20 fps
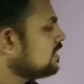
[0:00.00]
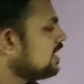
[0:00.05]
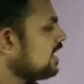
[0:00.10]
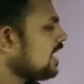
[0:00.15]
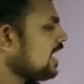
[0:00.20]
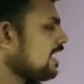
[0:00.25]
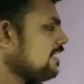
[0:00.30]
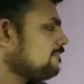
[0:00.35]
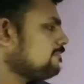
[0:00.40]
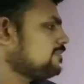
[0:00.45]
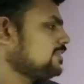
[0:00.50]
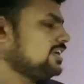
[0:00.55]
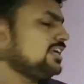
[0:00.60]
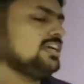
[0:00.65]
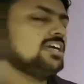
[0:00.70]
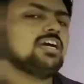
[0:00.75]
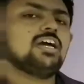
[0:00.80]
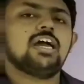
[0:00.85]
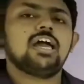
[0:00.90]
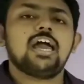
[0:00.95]

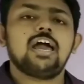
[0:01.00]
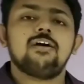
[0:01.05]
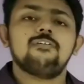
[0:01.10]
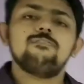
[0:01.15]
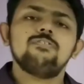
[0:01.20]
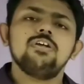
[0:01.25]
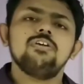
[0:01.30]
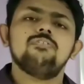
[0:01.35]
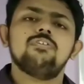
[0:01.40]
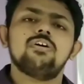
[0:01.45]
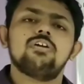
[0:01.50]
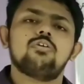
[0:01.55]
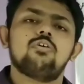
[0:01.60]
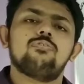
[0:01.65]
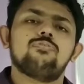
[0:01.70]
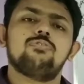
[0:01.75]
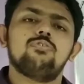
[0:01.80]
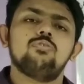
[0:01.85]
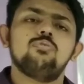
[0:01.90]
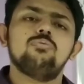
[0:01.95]
every one of